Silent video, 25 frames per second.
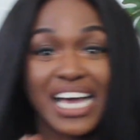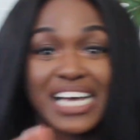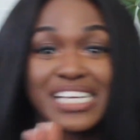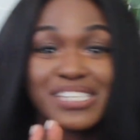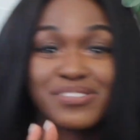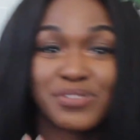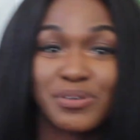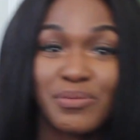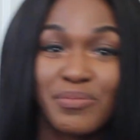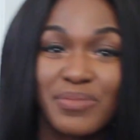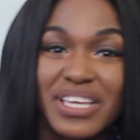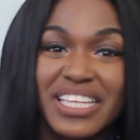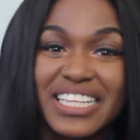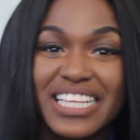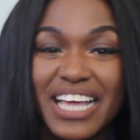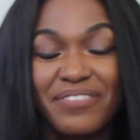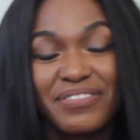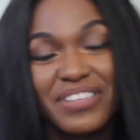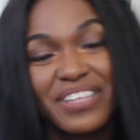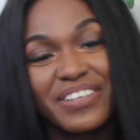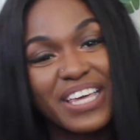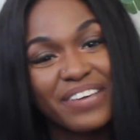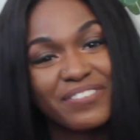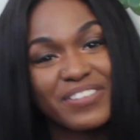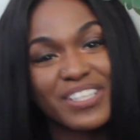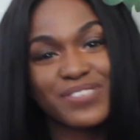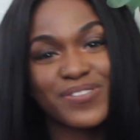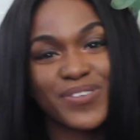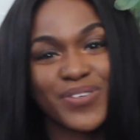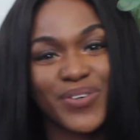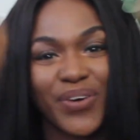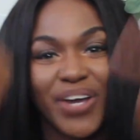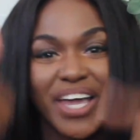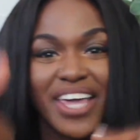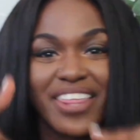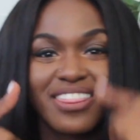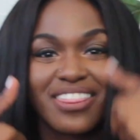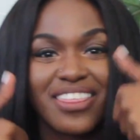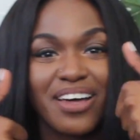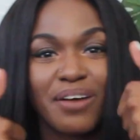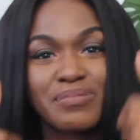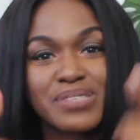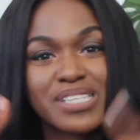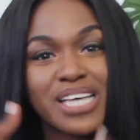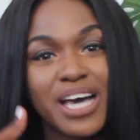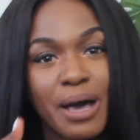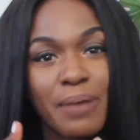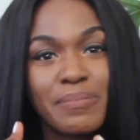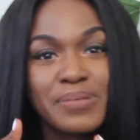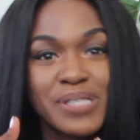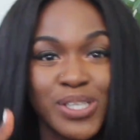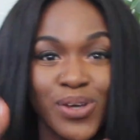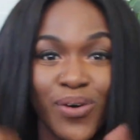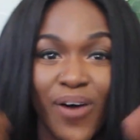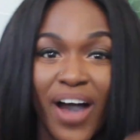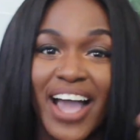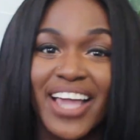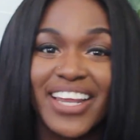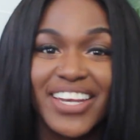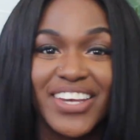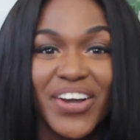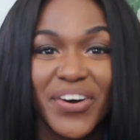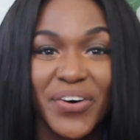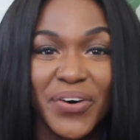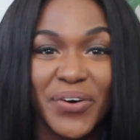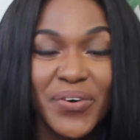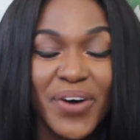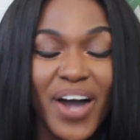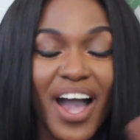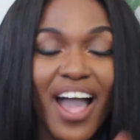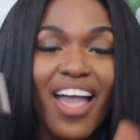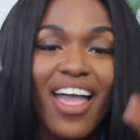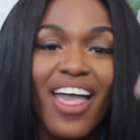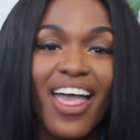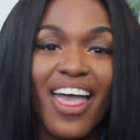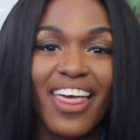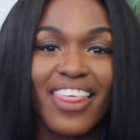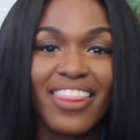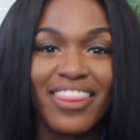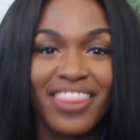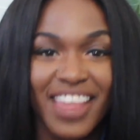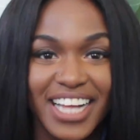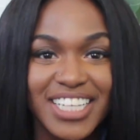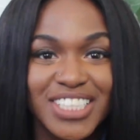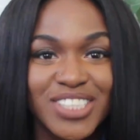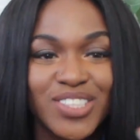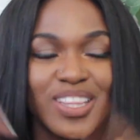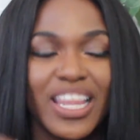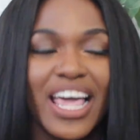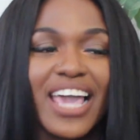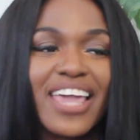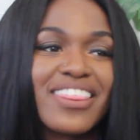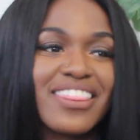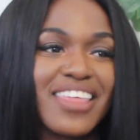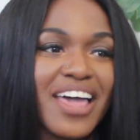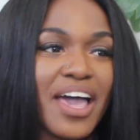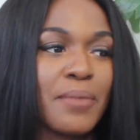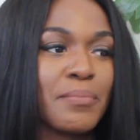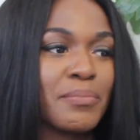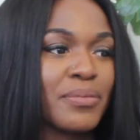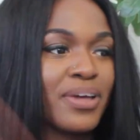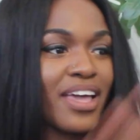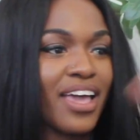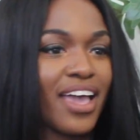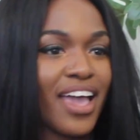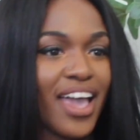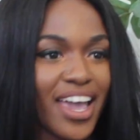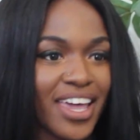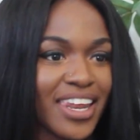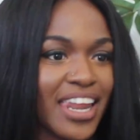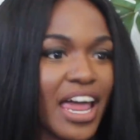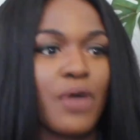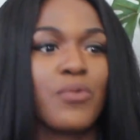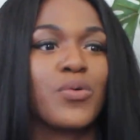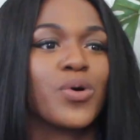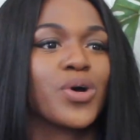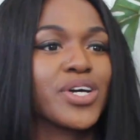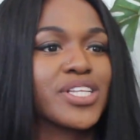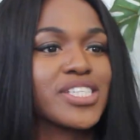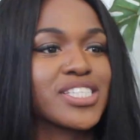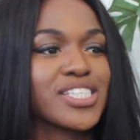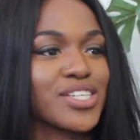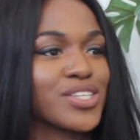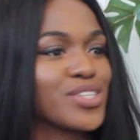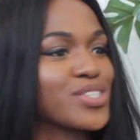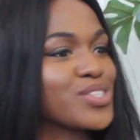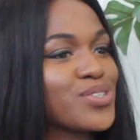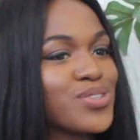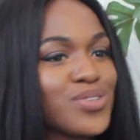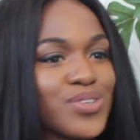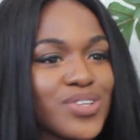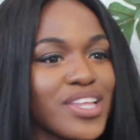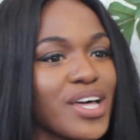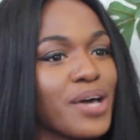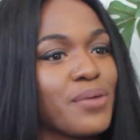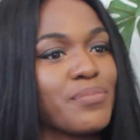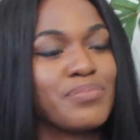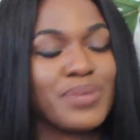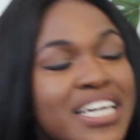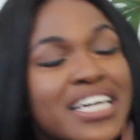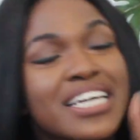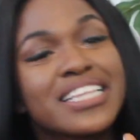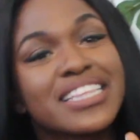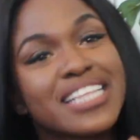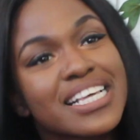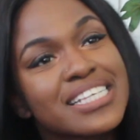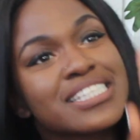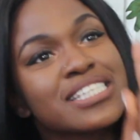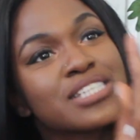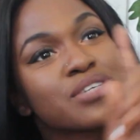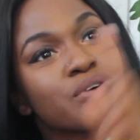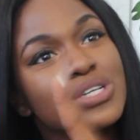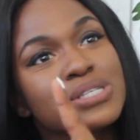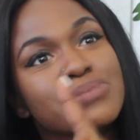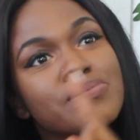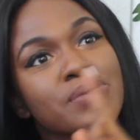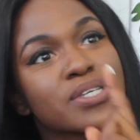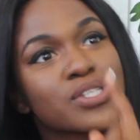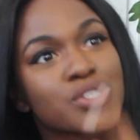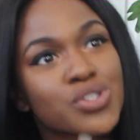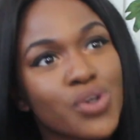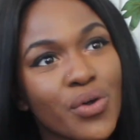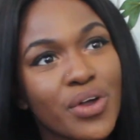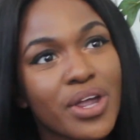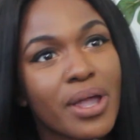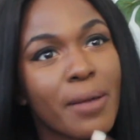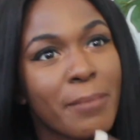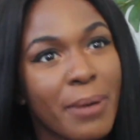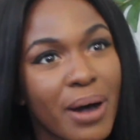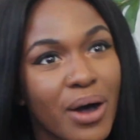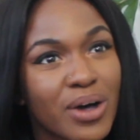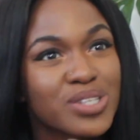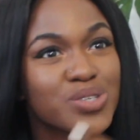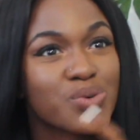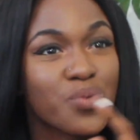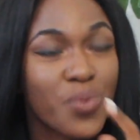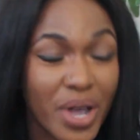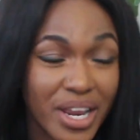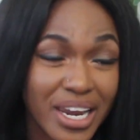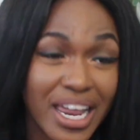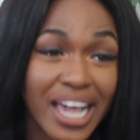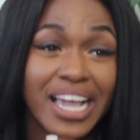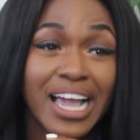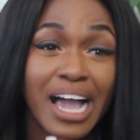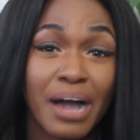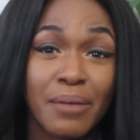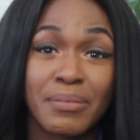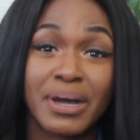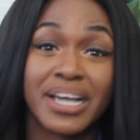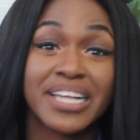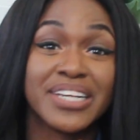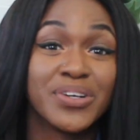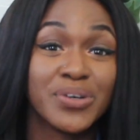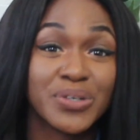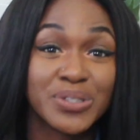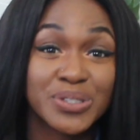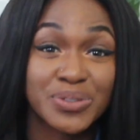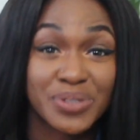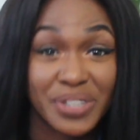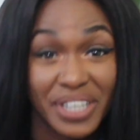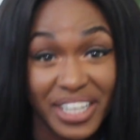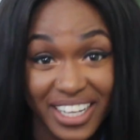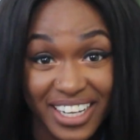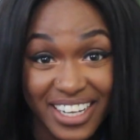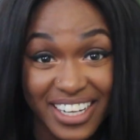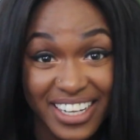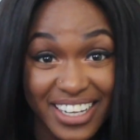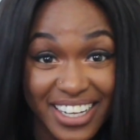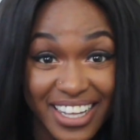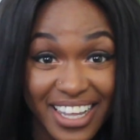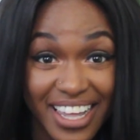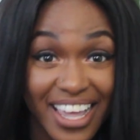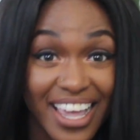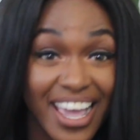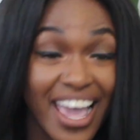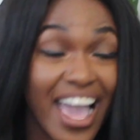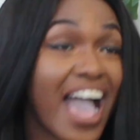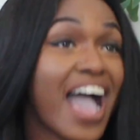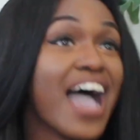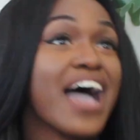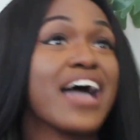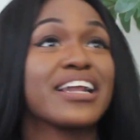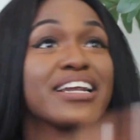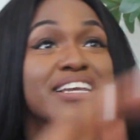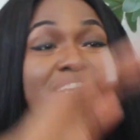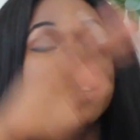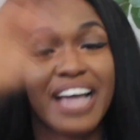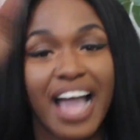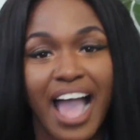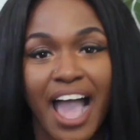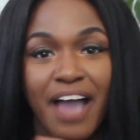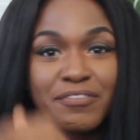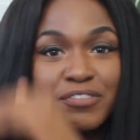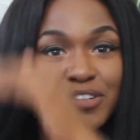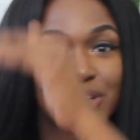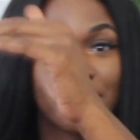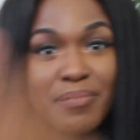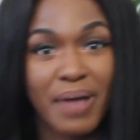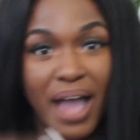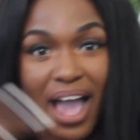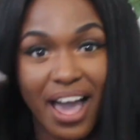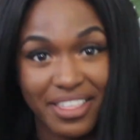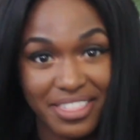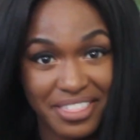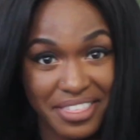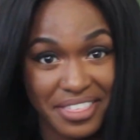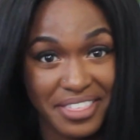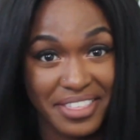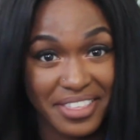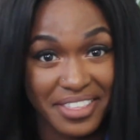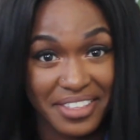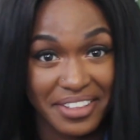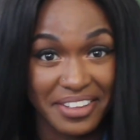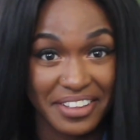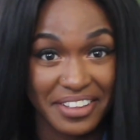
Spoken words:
times from me, definitely give this video a thumbs up so I know that you like them, and I will continue to do them. This is going to be a story about when I got my nose ring and the aftermath